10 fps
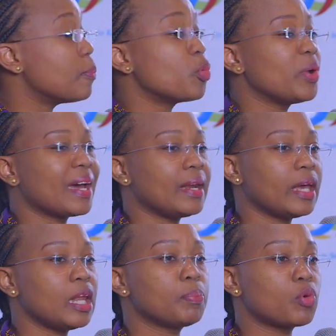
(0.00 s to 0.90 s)
we can
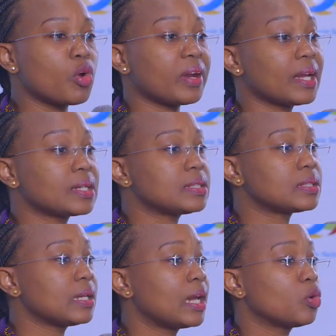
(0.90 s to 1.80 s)
help correct
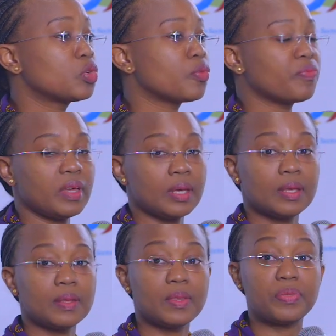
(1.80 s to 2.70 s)
a lot of the
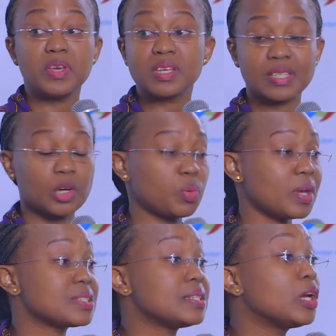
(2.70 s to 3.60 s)
things that we
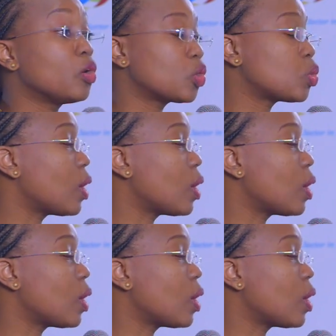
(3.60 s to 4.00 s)
are seeing not